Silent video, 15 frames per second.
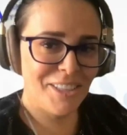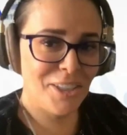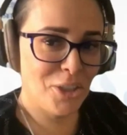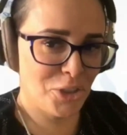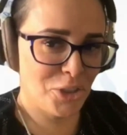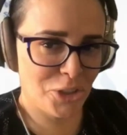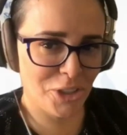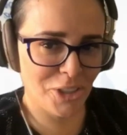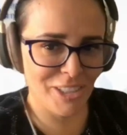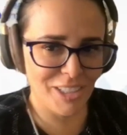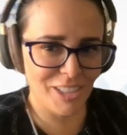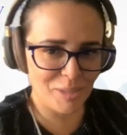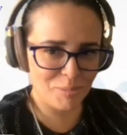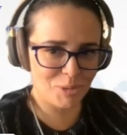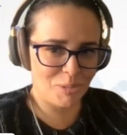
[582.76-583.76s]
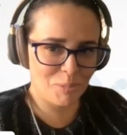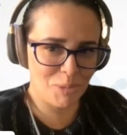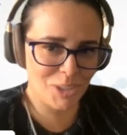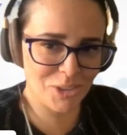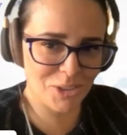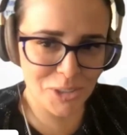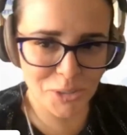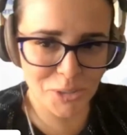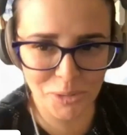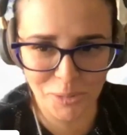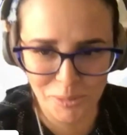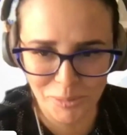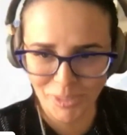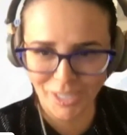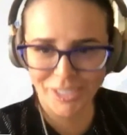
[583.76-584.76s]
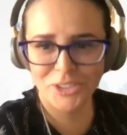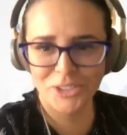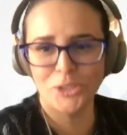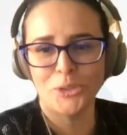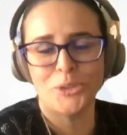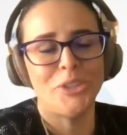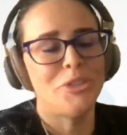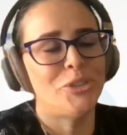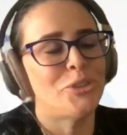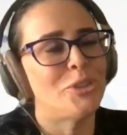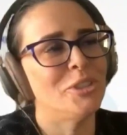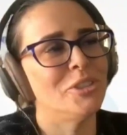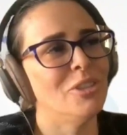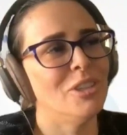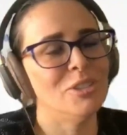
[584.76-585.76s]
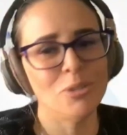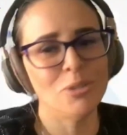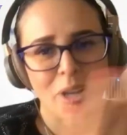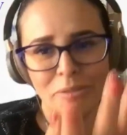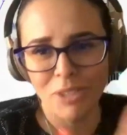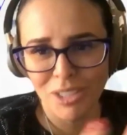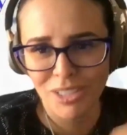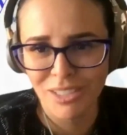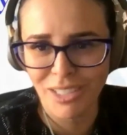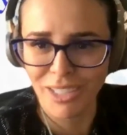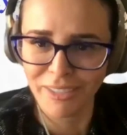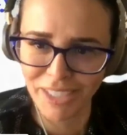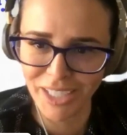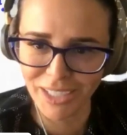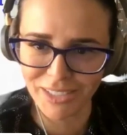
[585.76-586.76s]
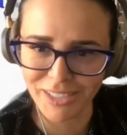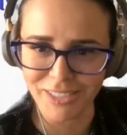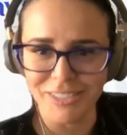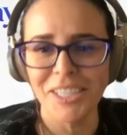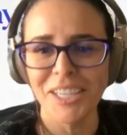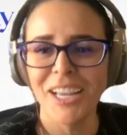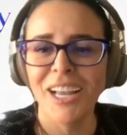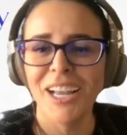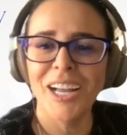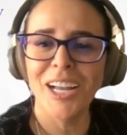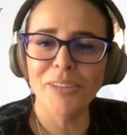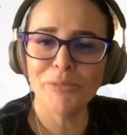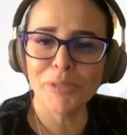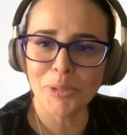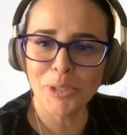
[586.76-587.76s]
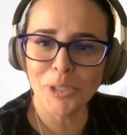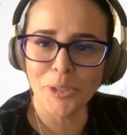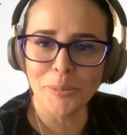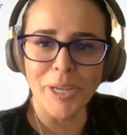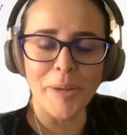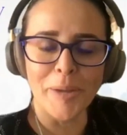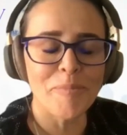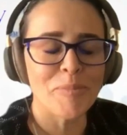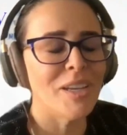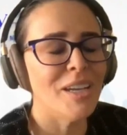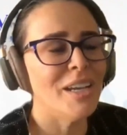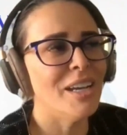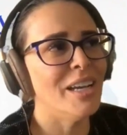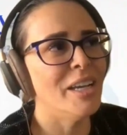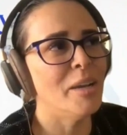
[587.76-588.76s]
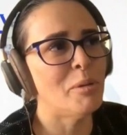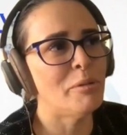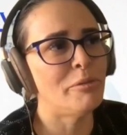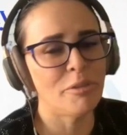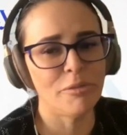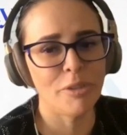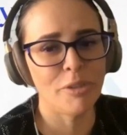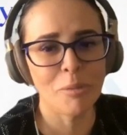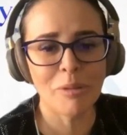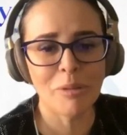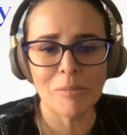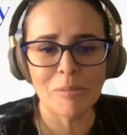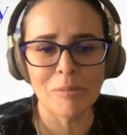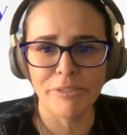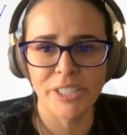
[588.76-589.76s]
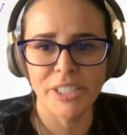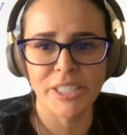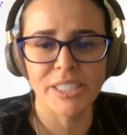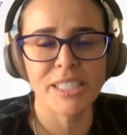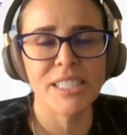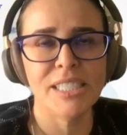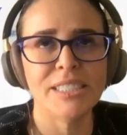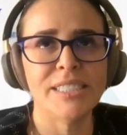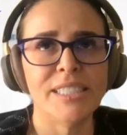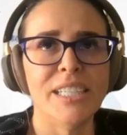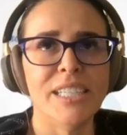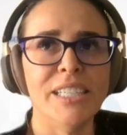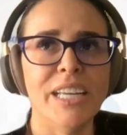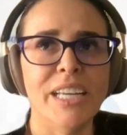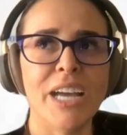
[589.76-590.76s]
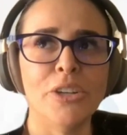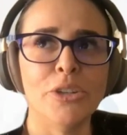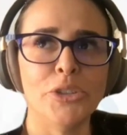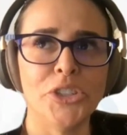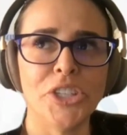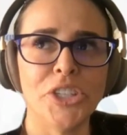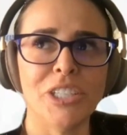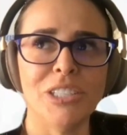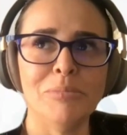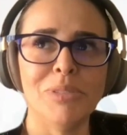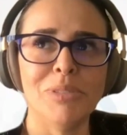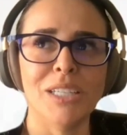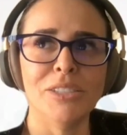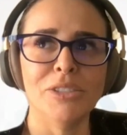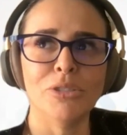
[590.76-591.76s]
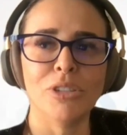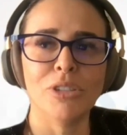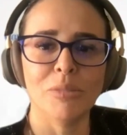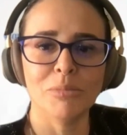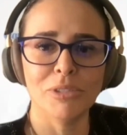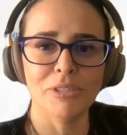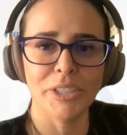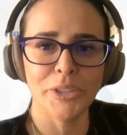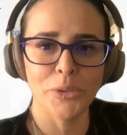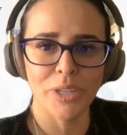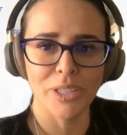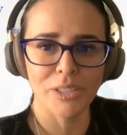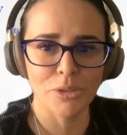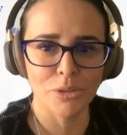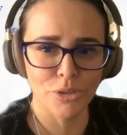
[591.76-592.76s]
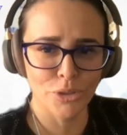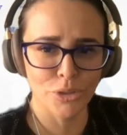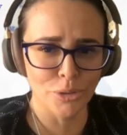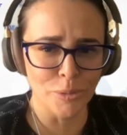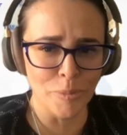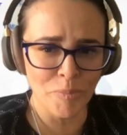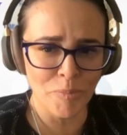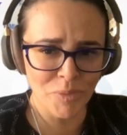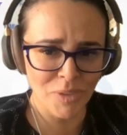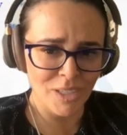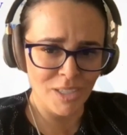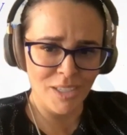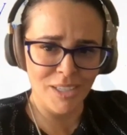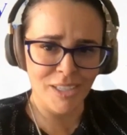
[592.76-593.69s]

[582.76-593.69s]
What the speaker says: it's a long story. I'm gonna try to make it short. So as you have noticed, I have an accent. I'm from Colombia. I am from a family physician, and I had originally planned to come to the US to